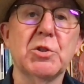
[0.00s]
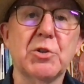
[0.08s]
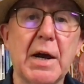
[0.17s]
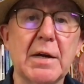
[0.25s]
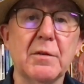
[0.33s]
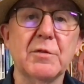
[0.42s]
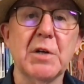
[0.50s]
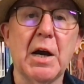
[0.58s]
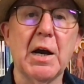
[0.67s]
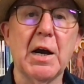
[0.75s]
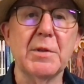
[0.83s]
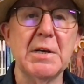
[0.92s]
track of
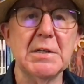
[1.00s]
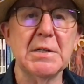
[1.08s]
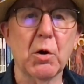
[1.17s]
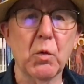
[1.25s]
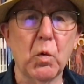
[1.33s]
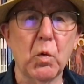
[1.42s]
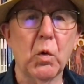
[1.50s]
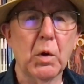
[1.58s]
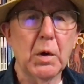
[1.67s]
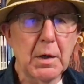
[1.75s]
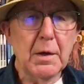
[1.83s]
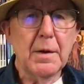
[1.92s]
time. These are all
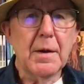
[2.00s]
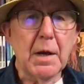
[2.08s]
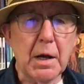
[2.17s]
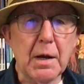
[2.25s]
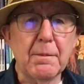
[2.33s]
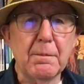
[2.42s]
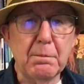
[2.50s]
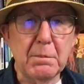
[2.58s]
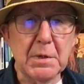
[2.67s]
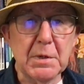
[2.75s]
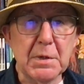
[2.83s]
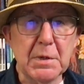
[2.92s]

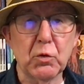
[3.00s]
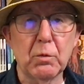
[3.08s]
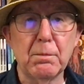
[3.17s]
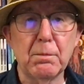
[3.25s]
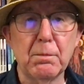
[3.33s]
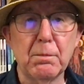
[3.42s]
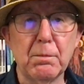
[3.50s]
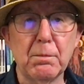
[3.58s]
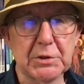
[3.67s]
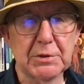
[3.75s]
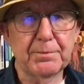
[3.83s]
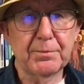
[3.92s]
mystical
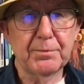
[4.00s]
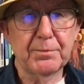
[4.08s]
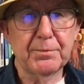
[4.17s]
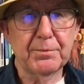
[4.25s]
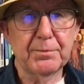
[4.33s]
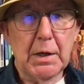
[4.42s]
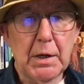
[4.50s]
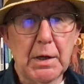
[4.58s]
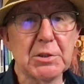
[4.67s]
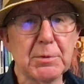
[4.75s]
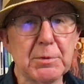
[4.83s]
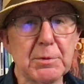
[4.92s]
moments. In
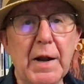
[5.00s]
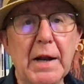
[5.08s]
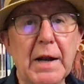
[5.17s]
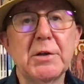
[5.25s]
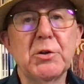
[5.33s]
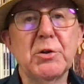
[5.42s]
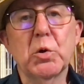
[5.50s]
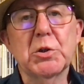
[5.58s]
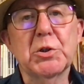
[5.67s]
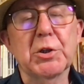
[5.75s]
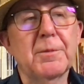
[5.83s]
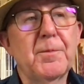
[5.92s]
a small valley in
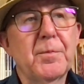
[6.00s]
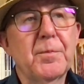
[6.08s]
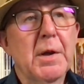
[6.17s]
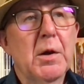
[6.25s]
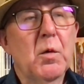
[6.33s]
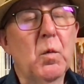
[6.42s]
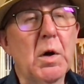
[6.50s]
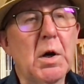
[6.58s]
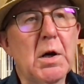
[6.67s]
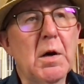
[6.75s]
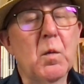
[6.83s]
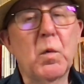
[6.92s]
Yorkshire,
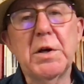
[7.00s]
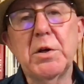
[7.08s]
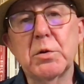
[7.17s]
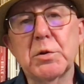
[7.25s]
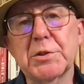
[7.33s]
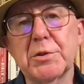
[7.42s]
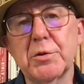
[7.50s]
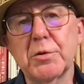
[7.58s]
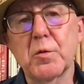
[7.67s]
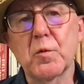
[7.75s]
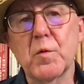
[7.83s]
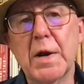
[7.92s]
where we used
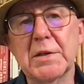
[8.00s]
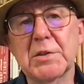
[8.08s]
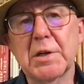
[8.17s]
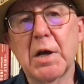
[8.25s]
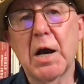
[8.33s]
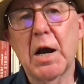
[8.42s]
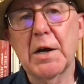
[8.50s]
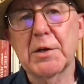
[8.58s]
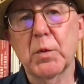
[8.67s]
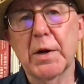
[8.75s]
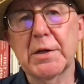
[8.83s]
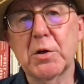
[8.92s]
to rent a
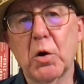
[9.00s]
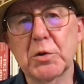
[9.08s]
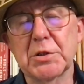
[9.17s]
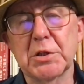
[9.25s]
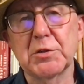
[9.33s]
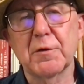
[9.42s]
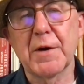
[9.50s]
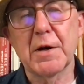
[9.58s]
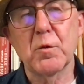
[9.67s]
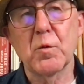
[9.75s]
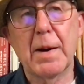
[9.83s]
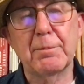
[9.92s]
hideaway cottage, a
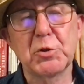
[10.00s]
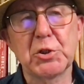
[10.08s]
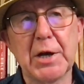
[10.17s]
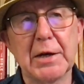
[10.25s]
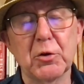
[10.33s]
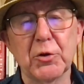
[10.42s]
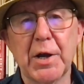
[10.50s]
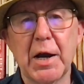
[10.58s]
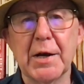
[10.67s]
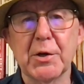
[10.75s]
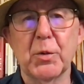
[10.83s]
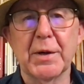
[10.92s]
very ramshackle
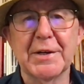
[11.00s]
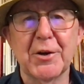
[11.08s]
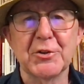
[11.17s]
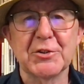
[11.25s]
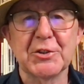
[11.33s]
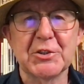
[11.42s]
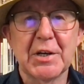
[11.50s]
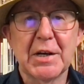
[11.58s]
hideaway cottage,